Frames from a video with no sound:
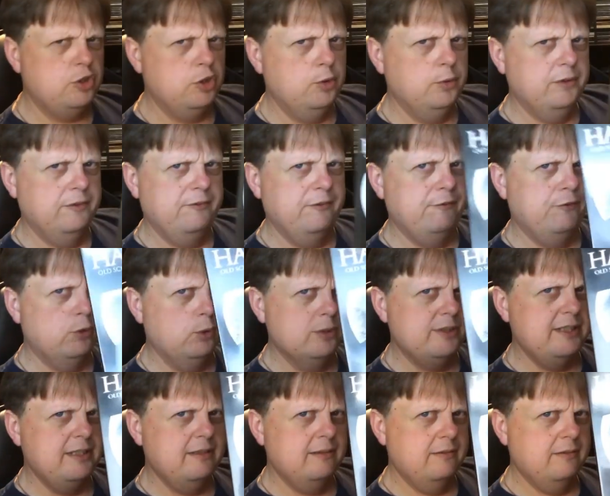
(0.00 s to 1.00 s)
two of
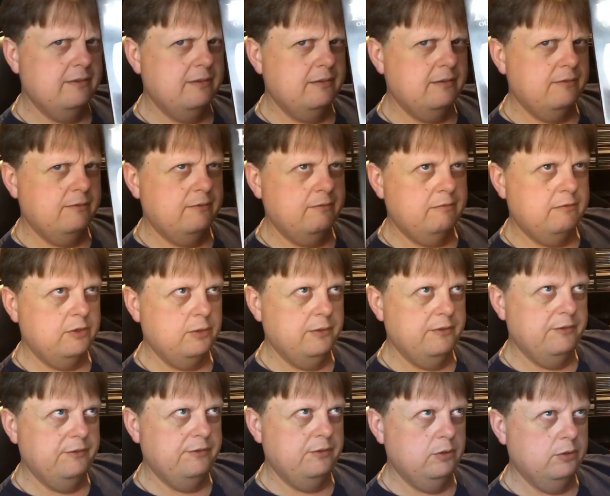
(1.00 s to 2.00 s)

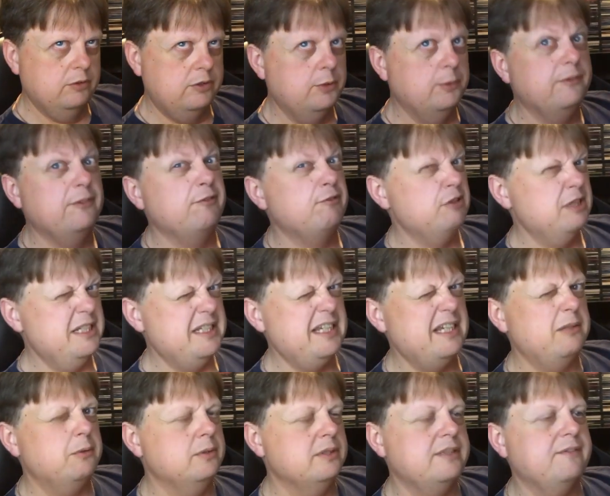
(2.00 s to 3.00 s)
the three
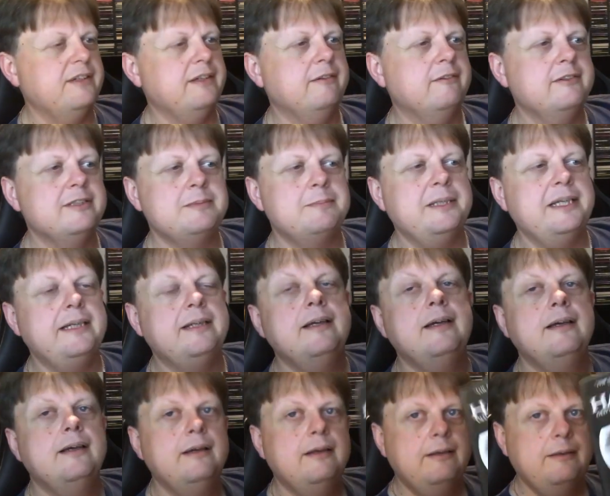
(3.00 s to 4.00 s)
sequels, I think there has
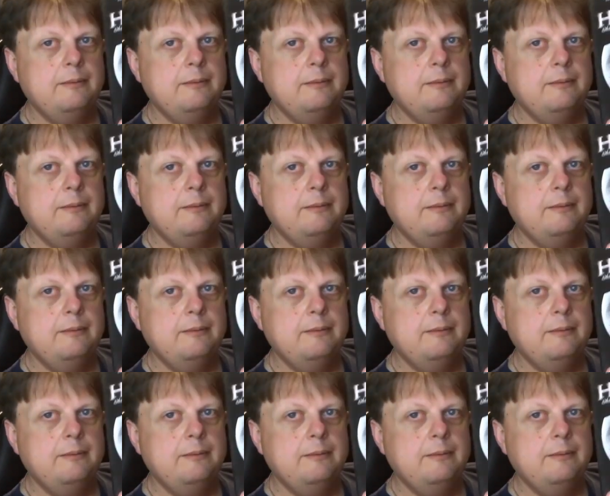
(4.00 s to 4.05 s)
been.